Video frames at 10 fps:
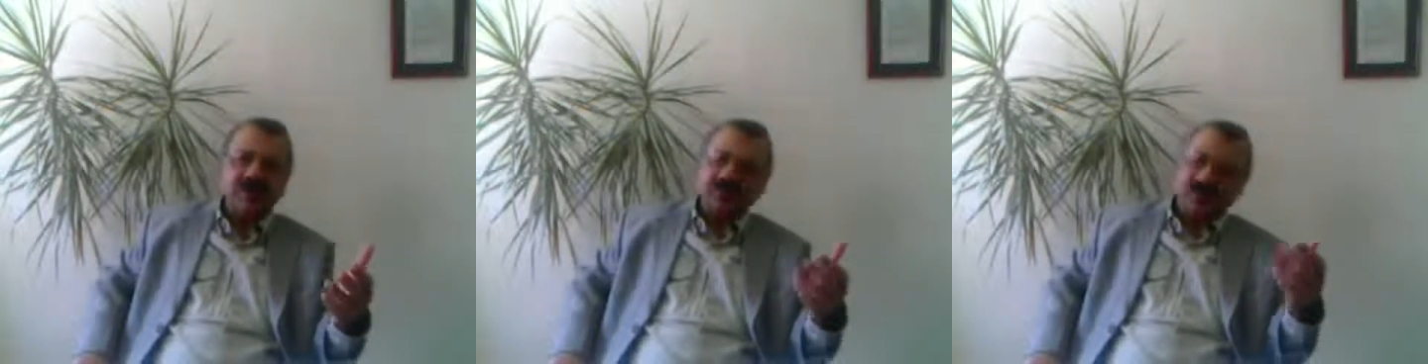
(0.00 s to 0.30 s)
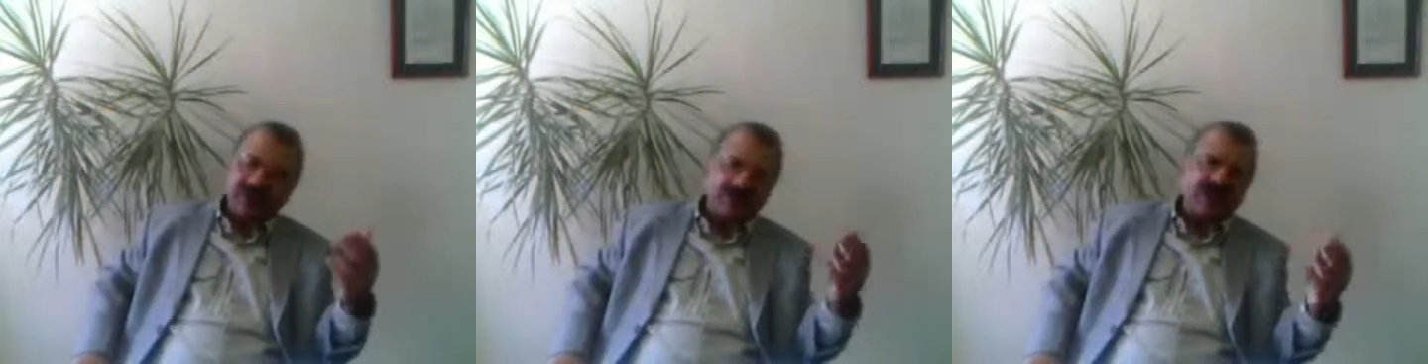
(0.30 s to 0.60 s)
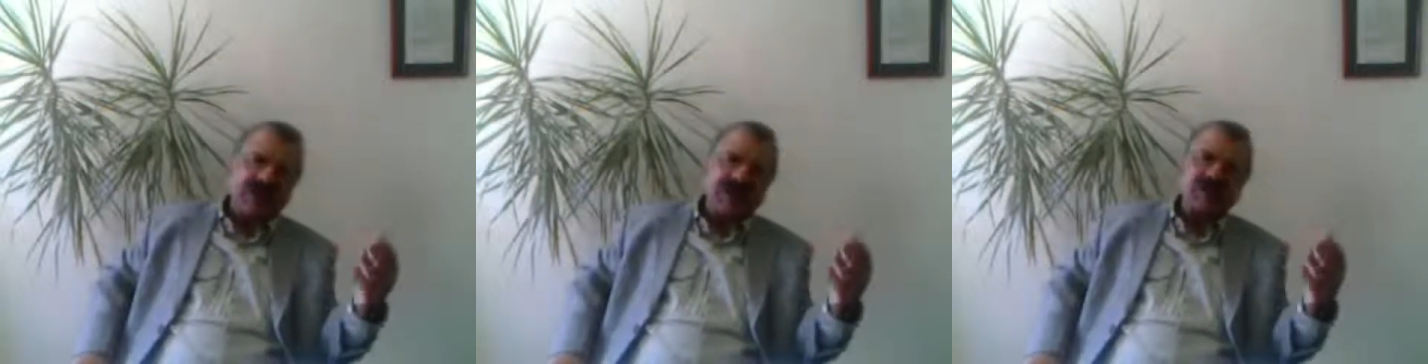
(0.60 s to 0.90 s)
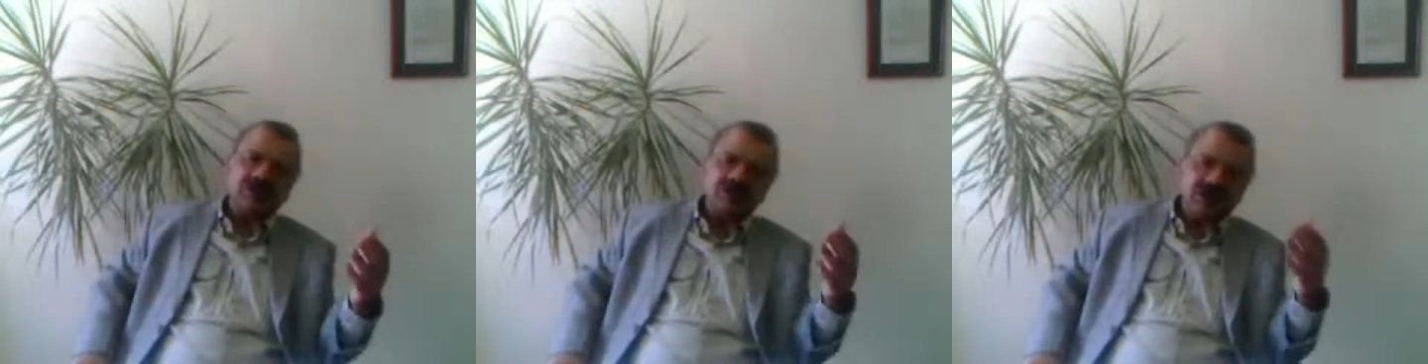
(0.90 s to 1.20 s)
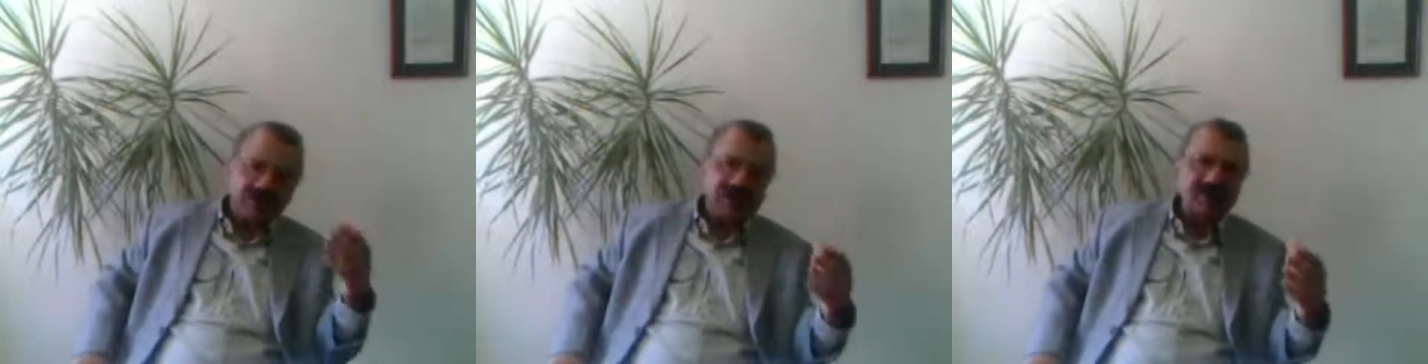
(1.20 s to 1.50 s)
but we can
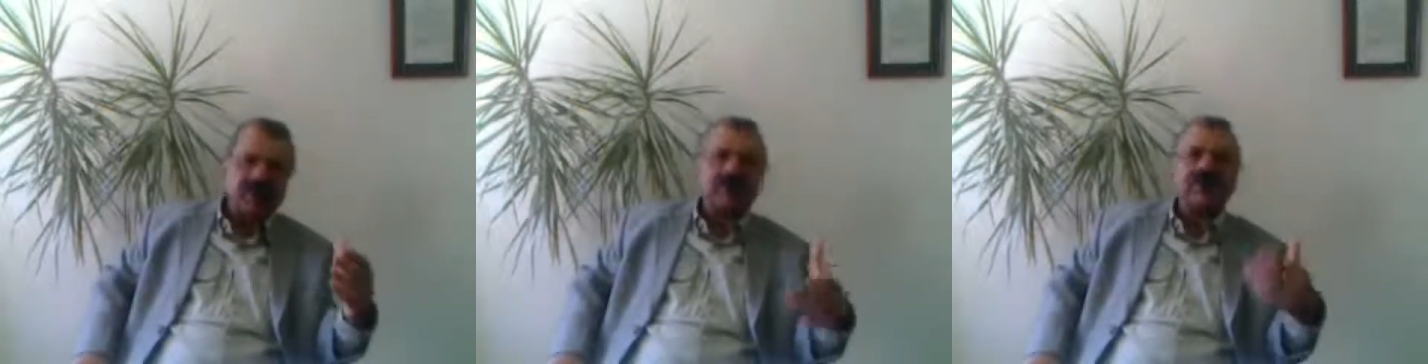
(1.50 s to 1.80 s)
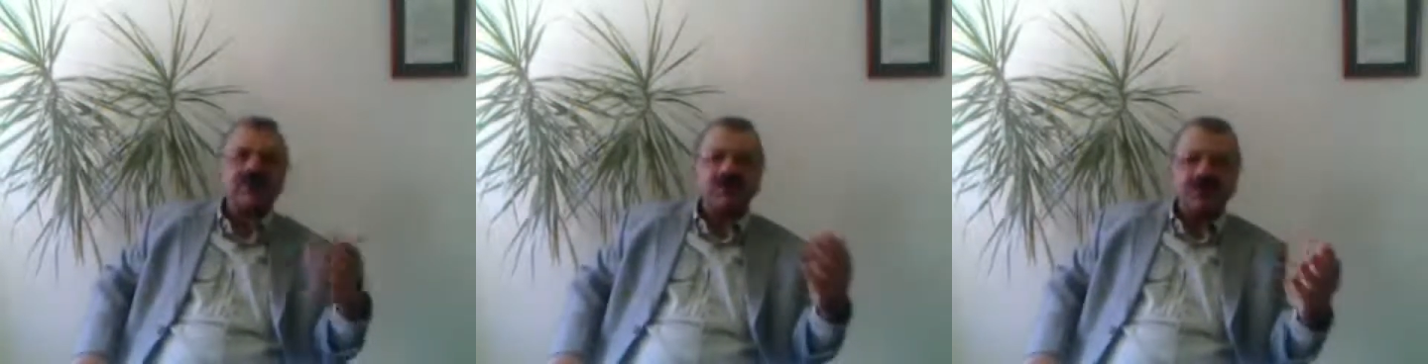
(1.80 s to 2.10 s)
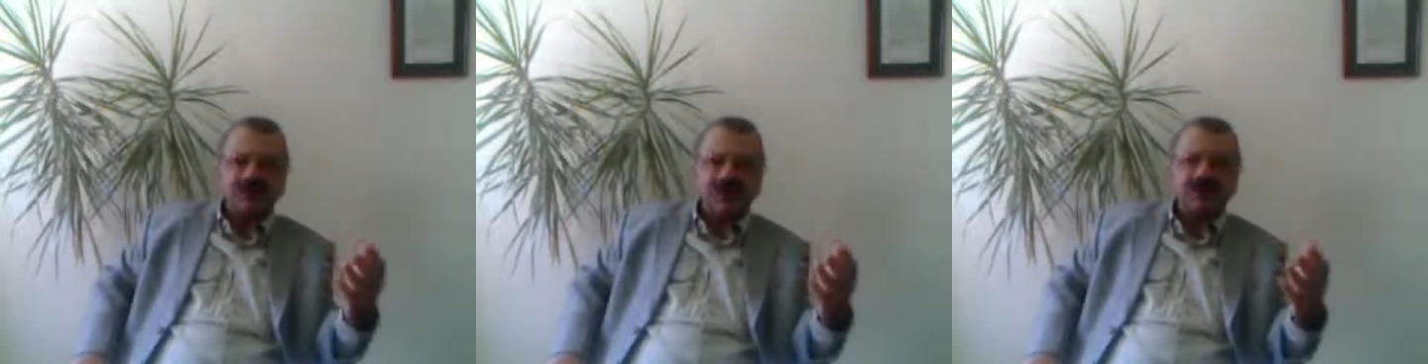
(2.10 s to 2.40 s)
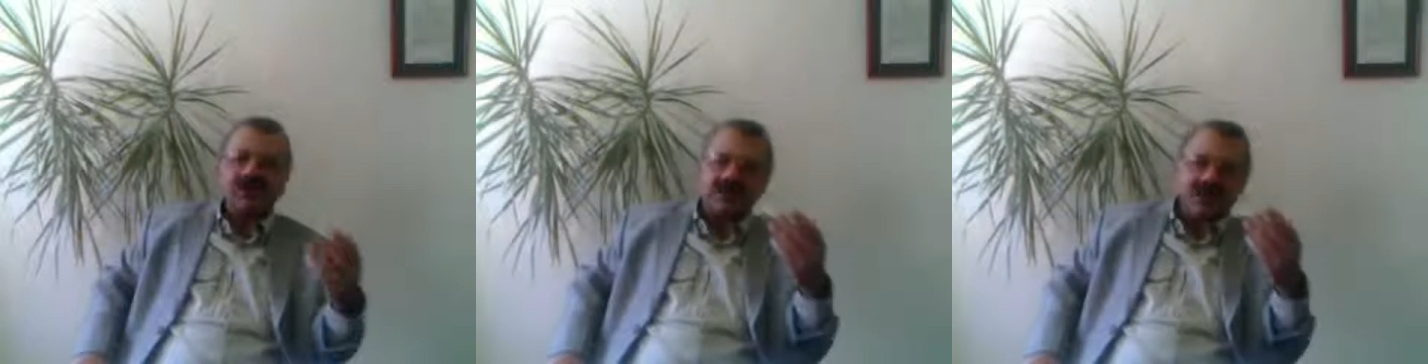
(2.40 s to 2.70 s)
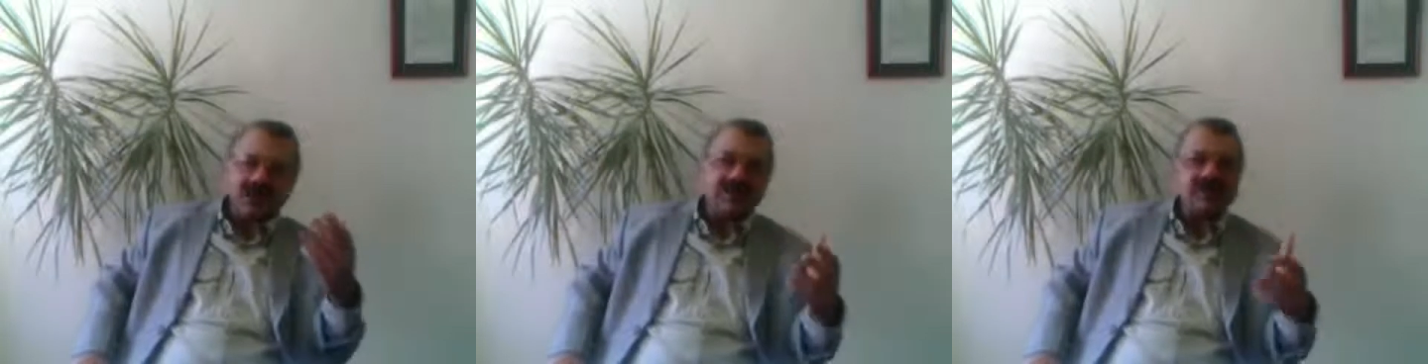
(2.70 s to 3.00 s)
also think beyond WTO and
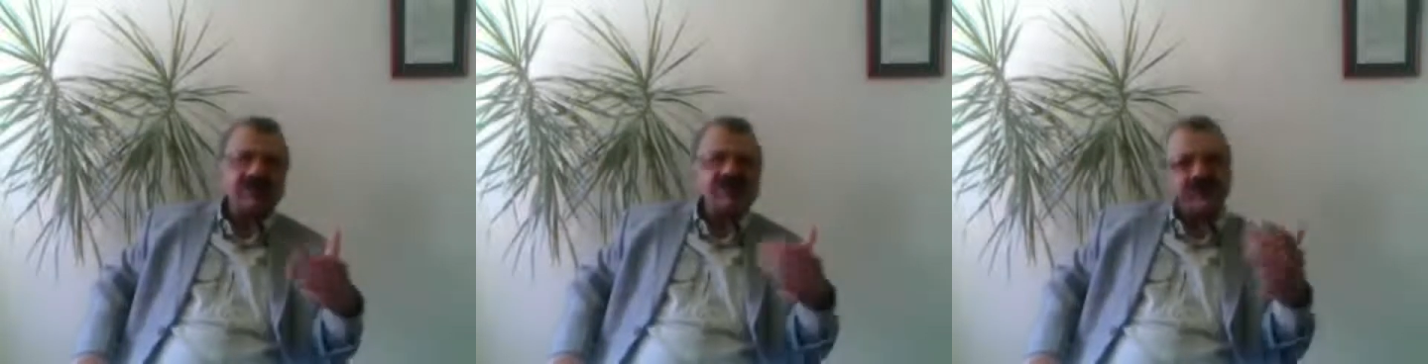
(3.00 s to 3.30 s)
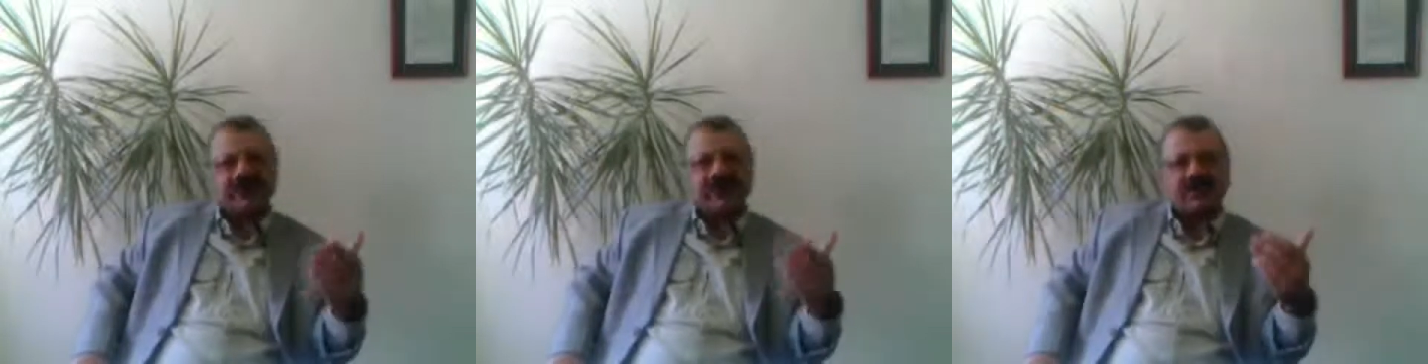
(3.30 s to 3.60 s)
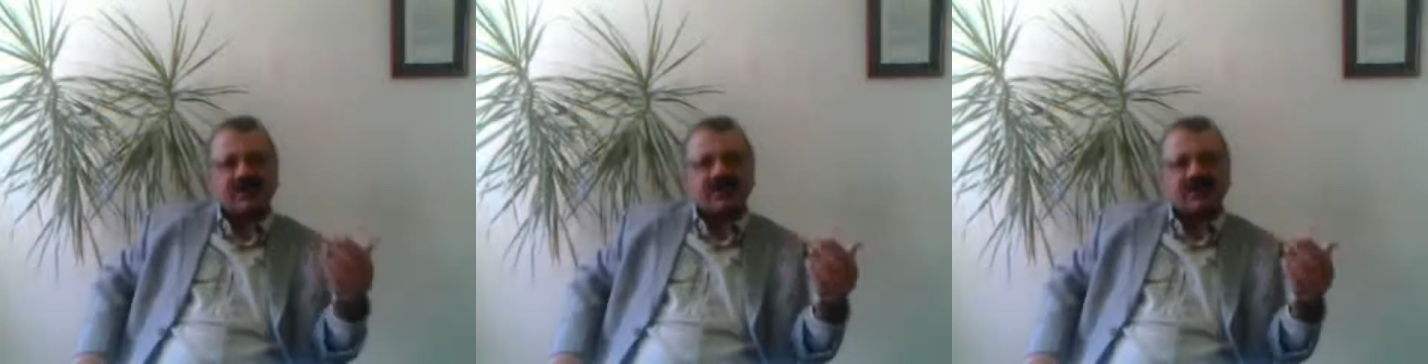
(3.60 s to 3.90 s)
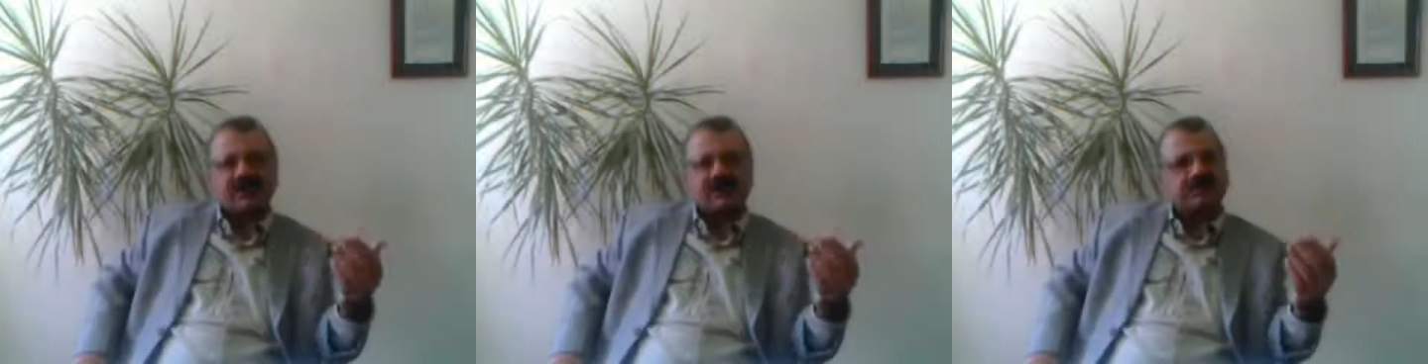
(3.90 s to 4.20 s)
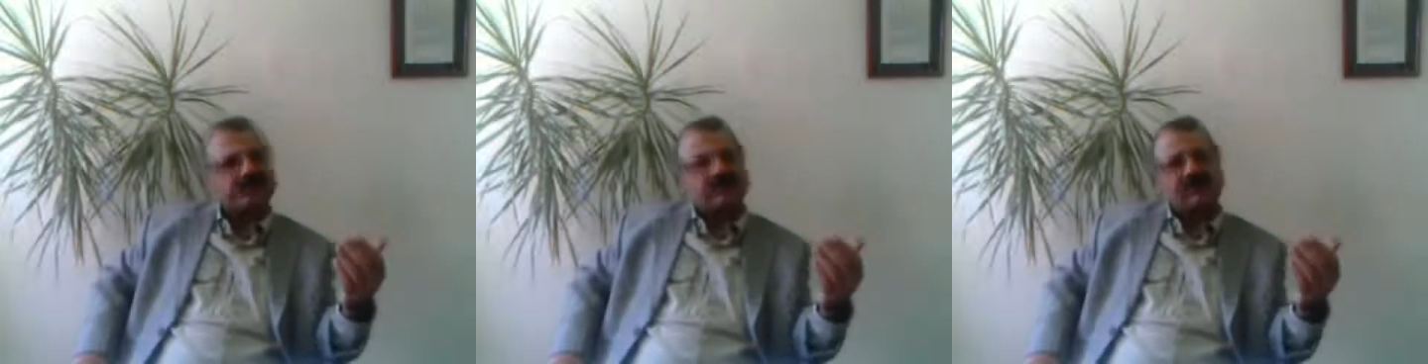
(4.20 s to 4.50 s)
think of different models.
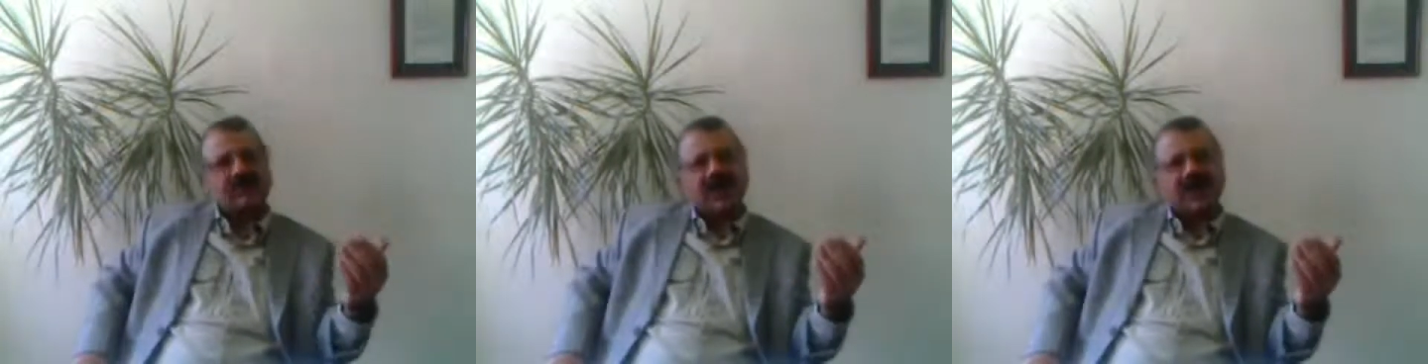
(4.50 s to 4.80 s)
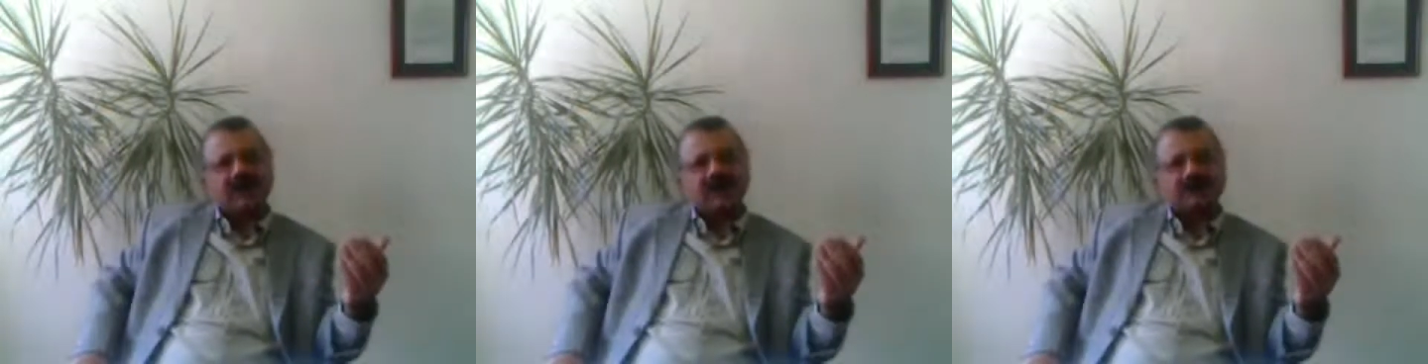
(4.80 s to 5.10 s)
Thank you.